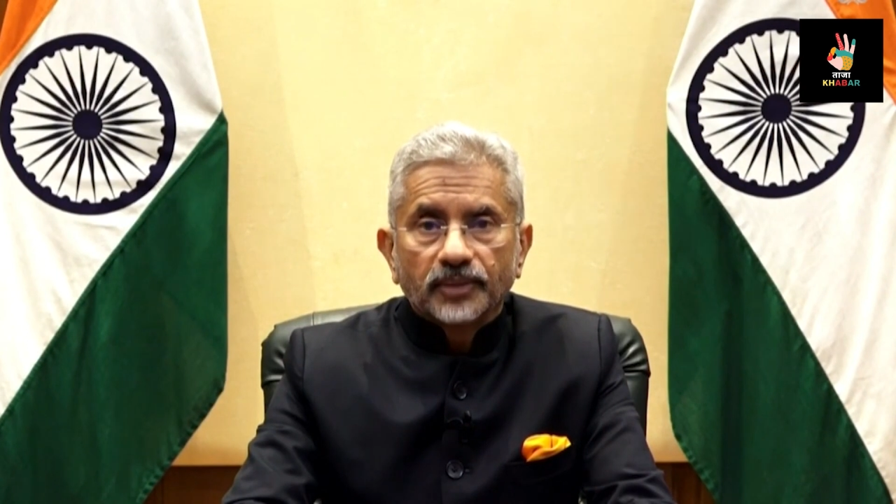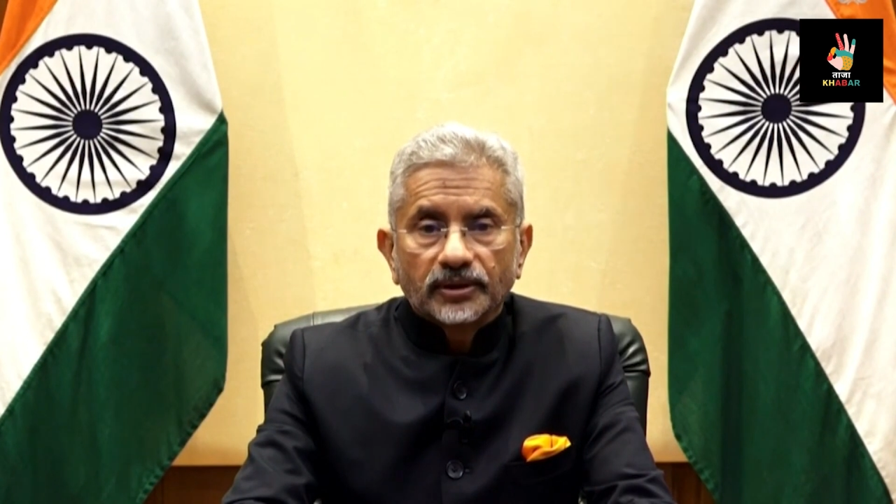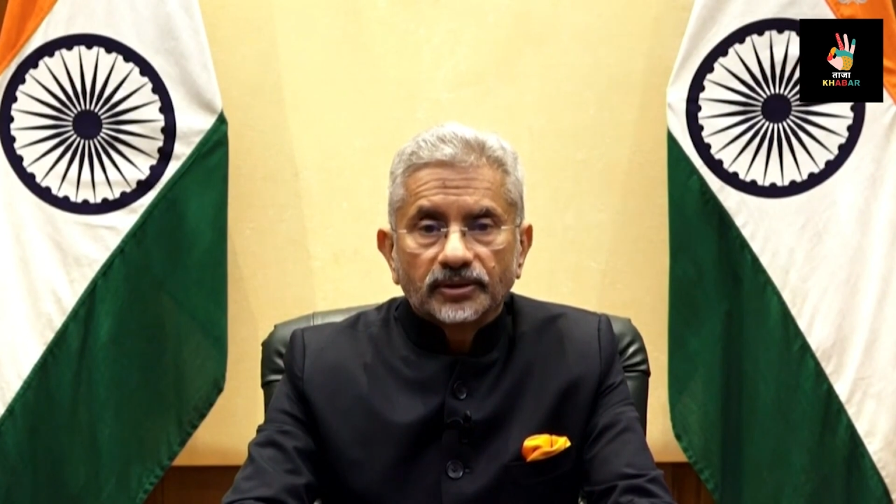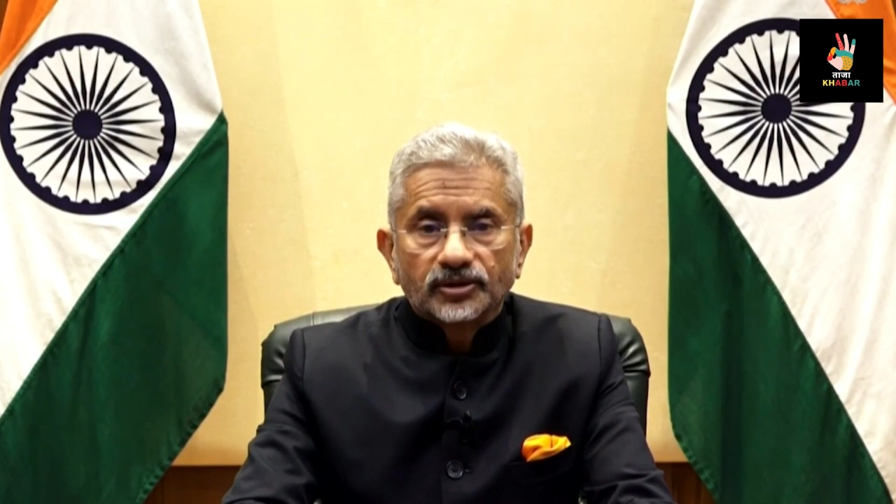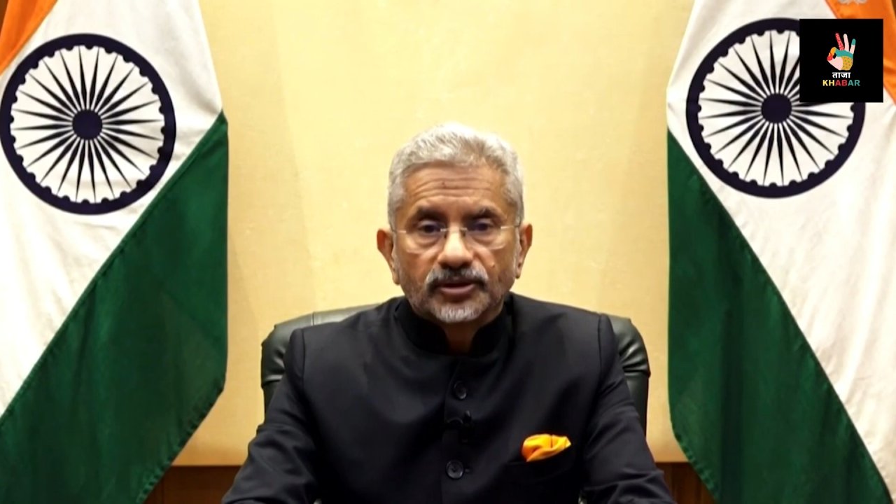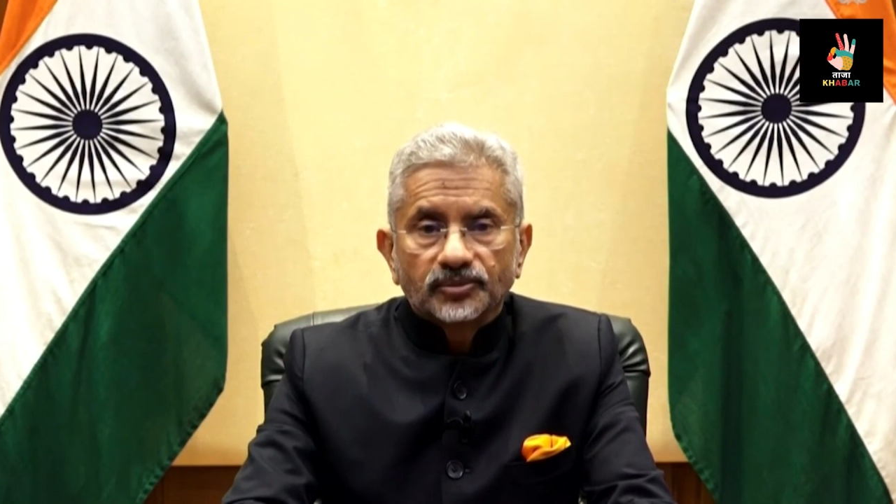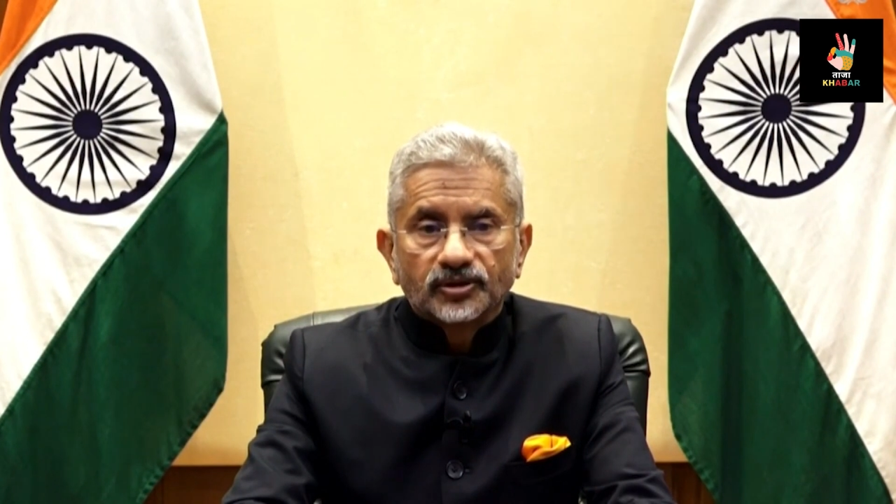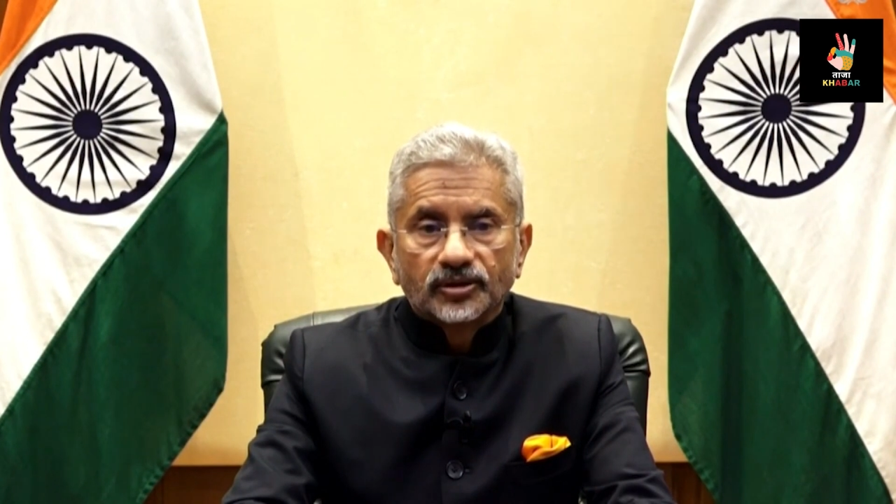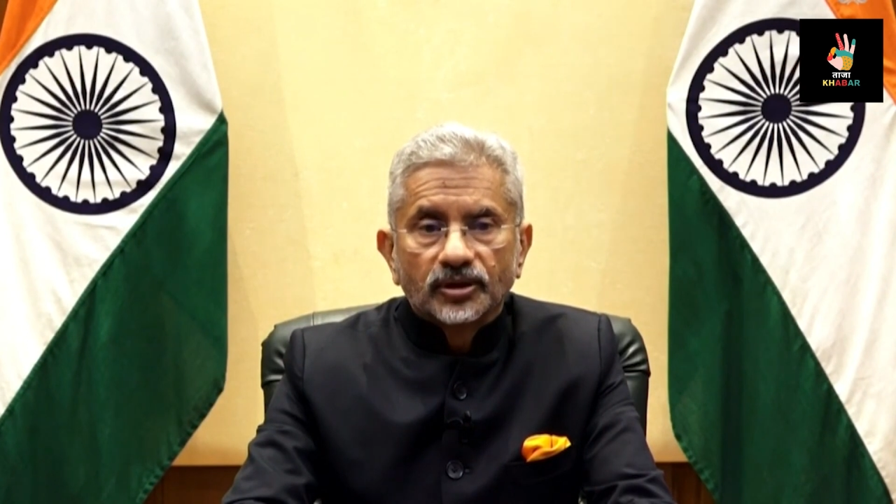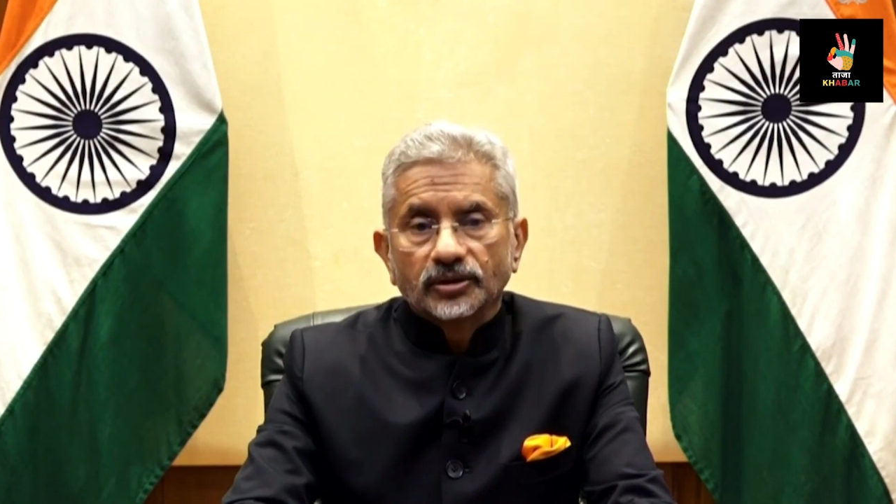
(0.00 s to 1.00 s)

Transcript: partnerships,